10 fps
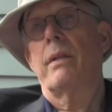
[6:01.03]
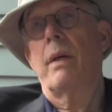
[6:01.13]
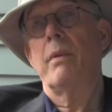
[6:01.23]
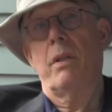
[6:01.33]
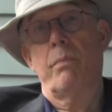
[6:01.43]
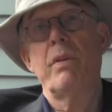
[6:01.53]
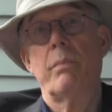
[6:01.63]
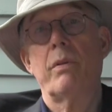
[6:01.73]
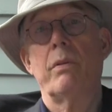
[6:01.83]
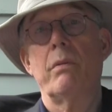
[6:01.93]
I mean, there are
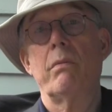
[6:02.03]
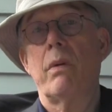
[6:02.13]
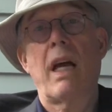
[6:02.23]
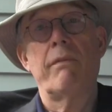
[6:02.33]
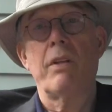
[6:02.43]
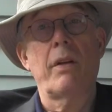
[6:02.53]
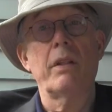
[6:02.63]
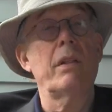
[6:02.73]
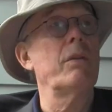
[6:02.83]
people who have nothing to